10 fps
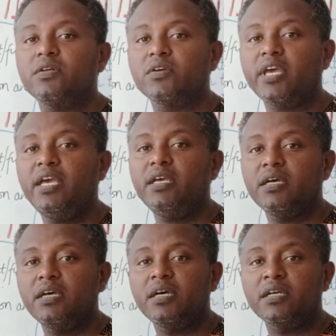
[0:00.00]

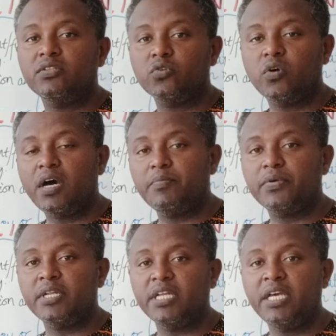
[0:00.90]
to
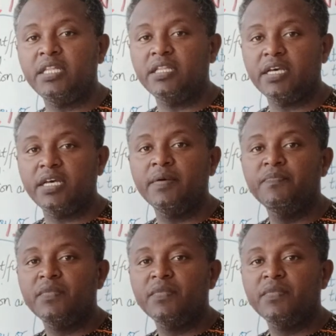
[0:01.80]
happen in the